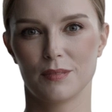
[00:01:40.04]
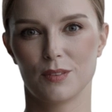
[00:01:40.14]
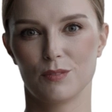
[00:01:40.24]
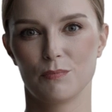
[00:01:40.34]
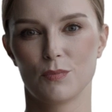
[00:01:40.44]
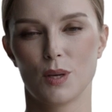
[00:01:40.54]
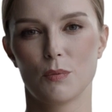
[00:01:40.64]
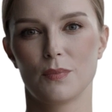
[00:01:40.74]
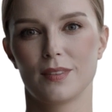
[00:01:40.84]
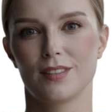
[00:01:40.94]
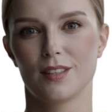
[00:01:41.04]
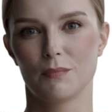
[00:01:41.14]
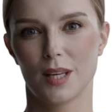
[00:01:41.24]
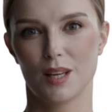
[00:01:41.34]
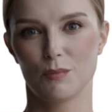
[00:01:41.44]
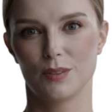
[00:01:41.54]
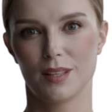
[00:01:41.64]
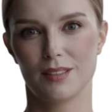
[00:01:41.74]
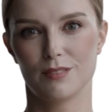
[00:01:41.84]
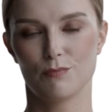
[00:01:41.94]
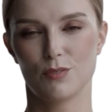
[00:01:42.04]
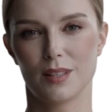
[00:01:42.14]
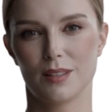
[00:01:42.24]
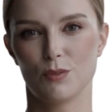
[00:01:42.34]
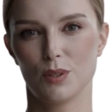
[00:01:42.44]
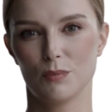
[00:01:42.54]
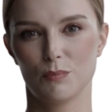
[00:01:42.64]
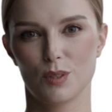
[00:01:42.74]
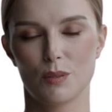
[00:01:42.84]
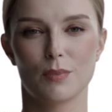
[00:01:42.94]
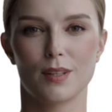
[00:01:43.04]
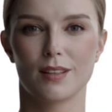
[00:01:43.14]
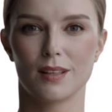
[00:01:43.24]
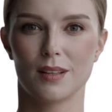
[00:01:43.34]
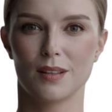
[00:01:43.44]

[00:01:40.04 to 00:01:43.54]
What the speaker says: You've probably seen power lines running along a property